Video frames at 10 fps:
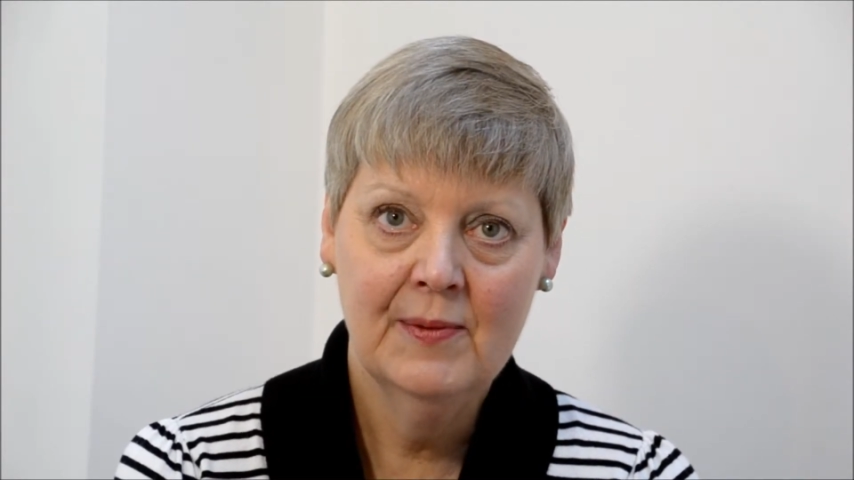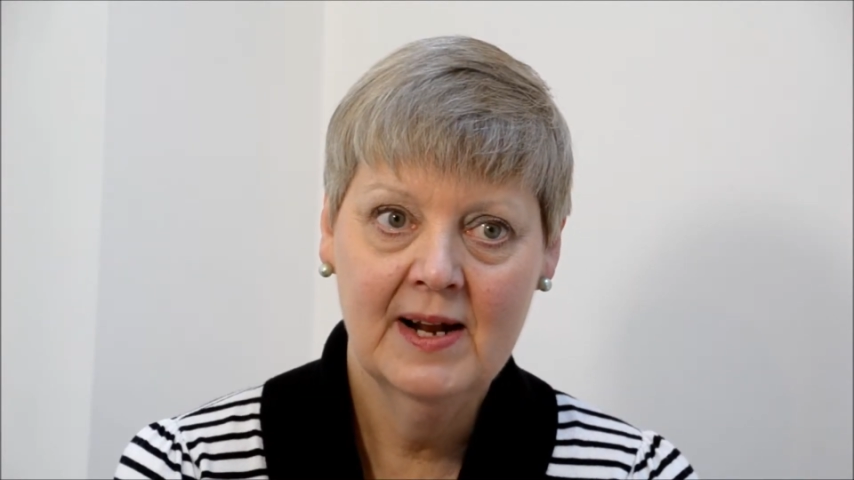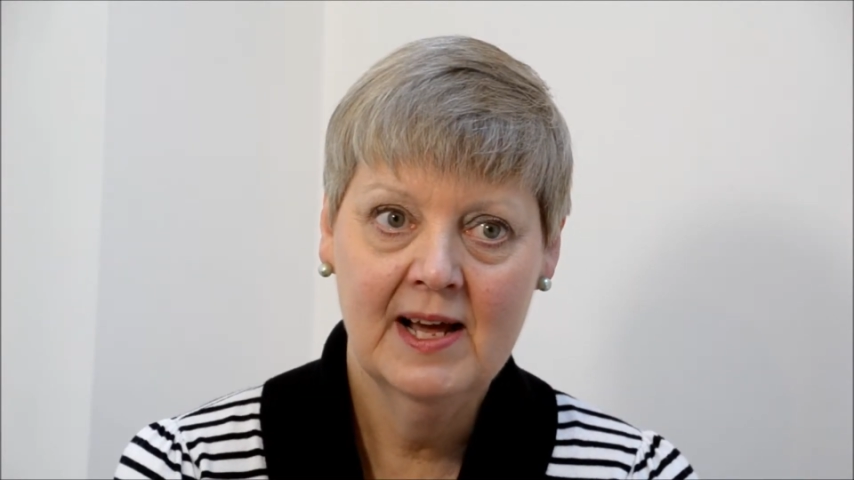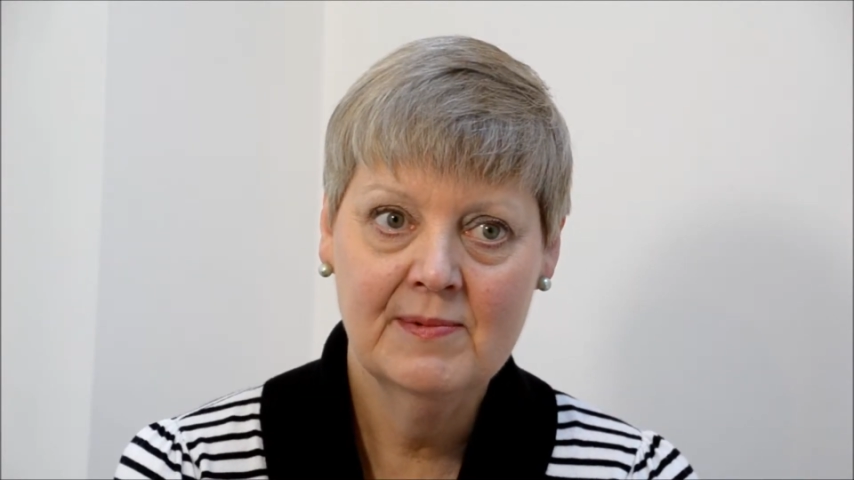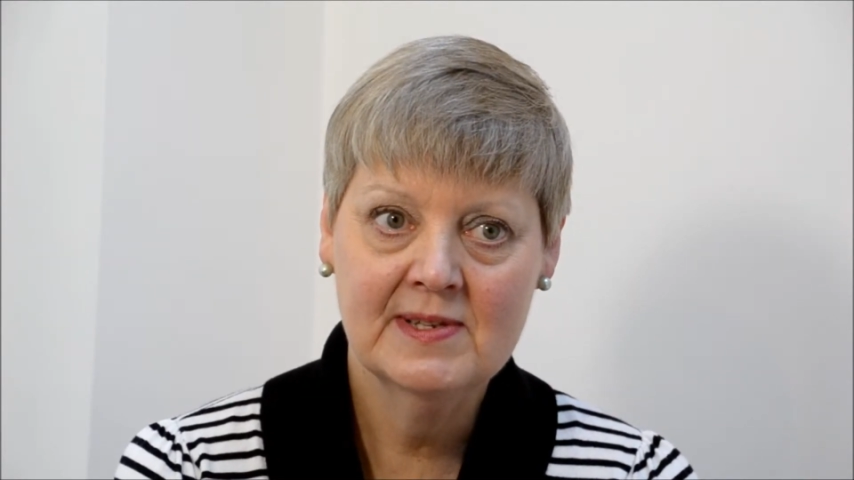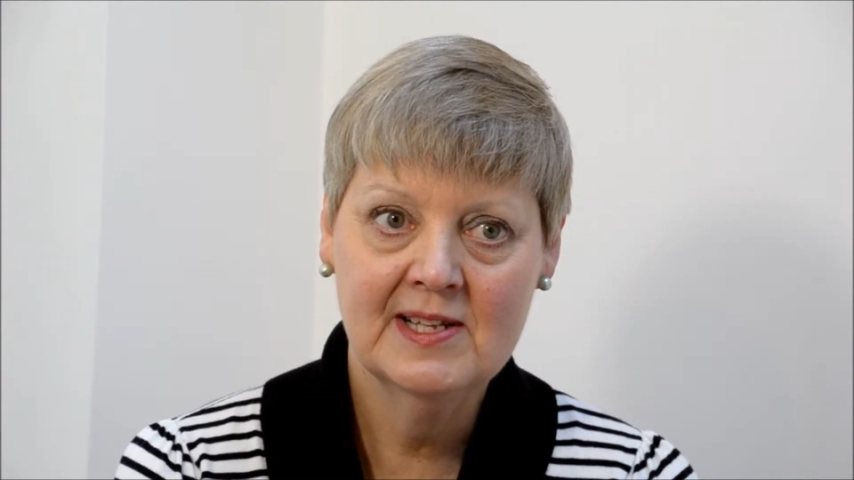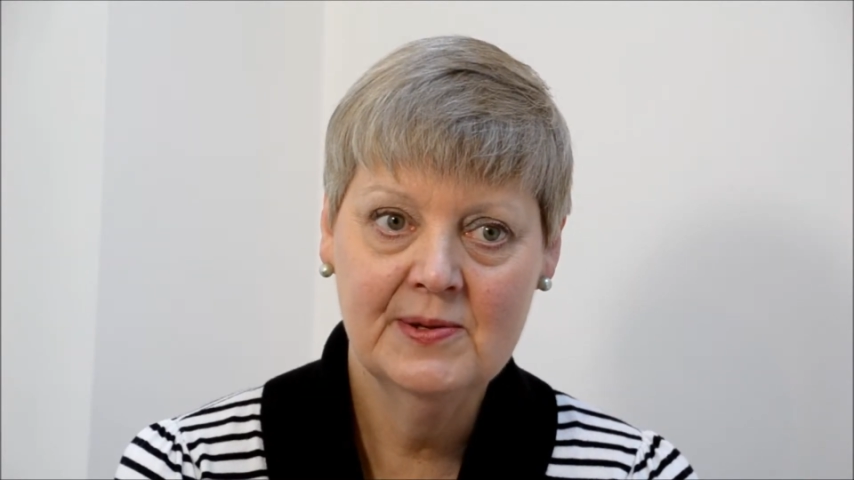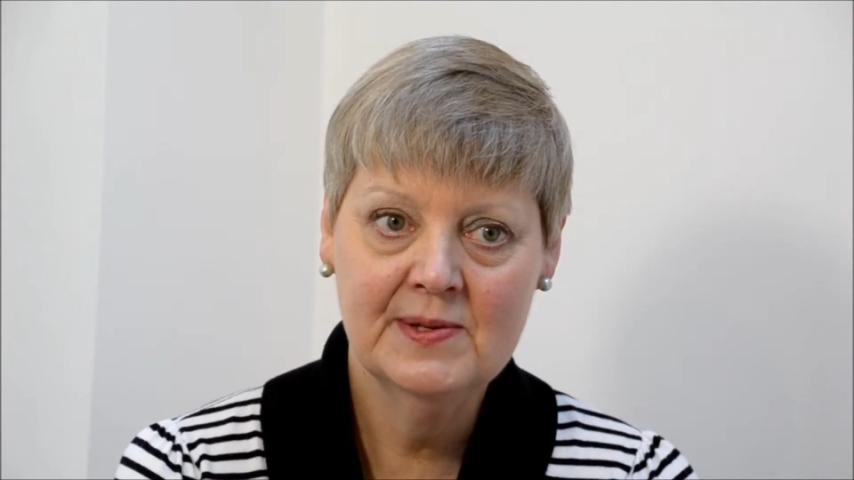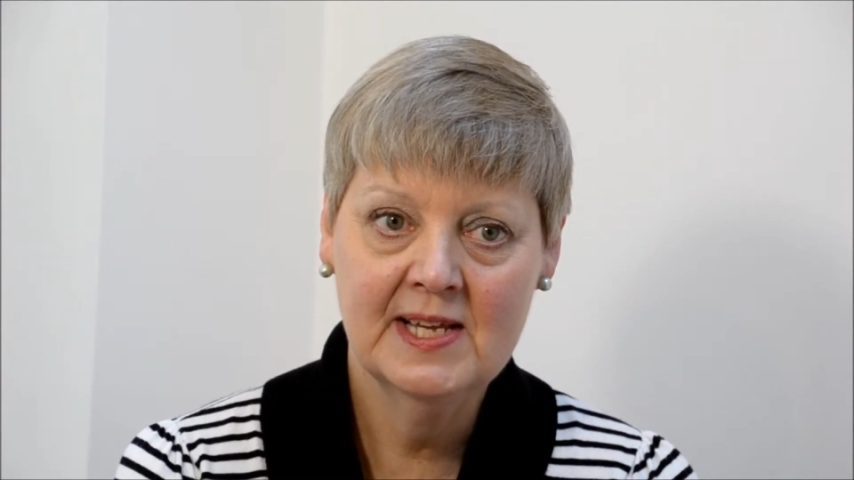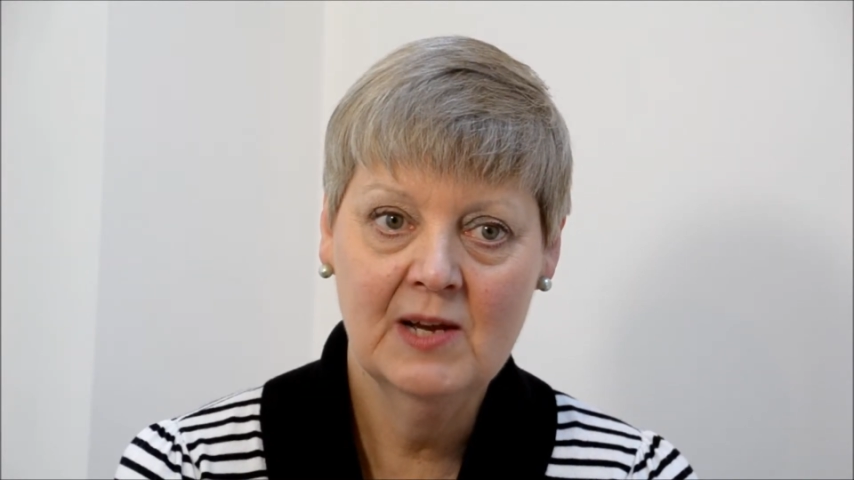when I was
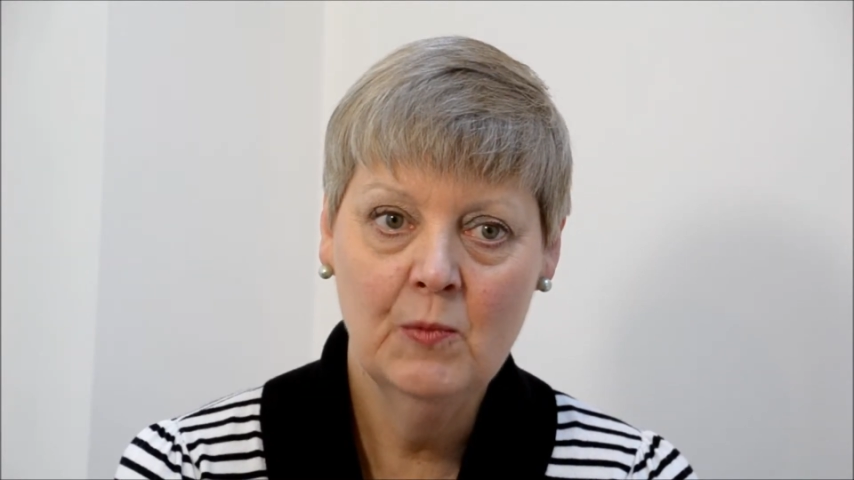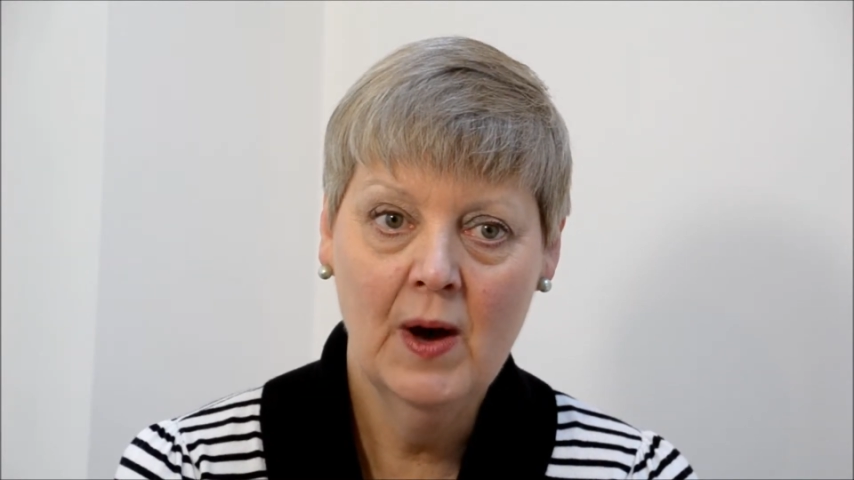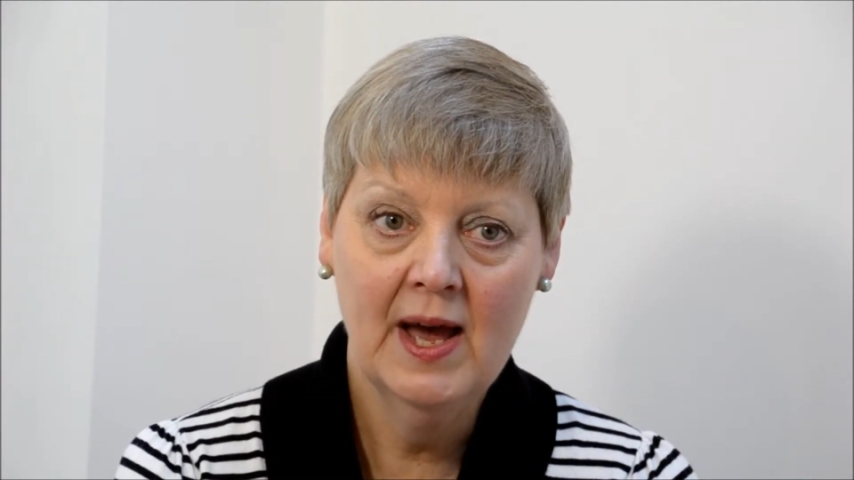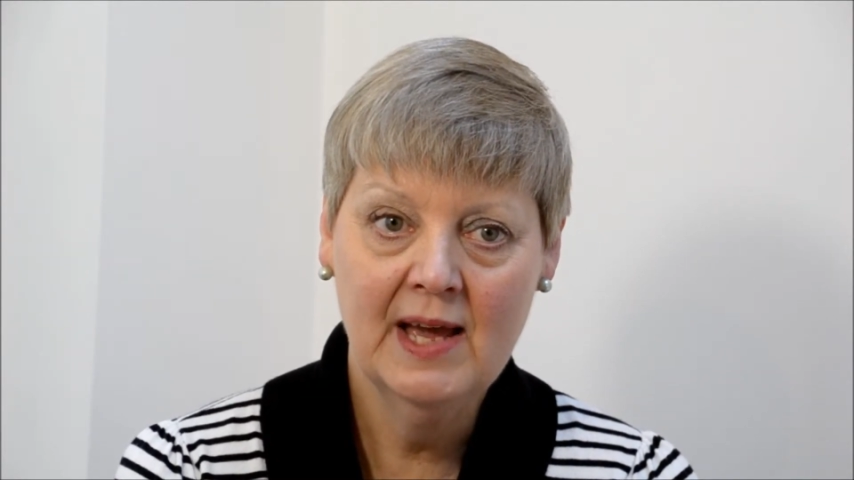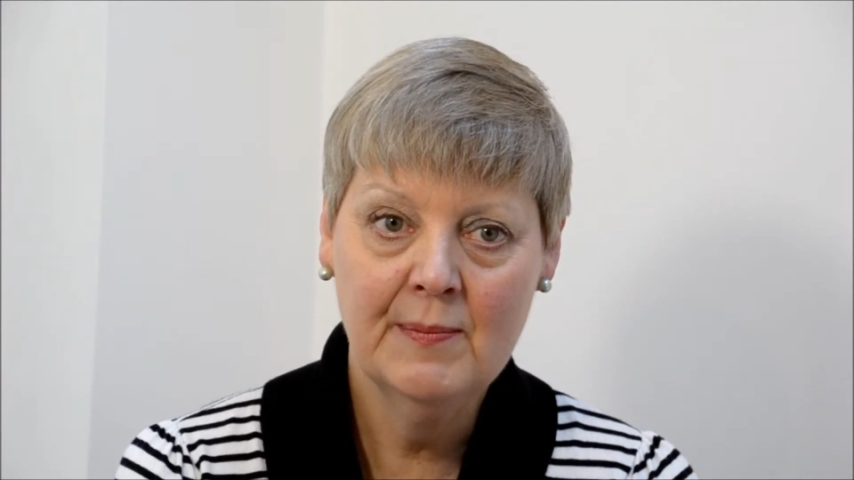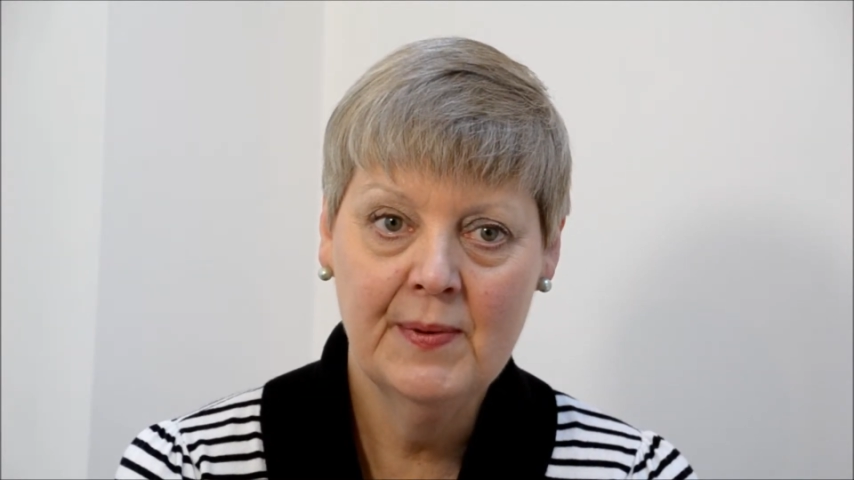losing weight,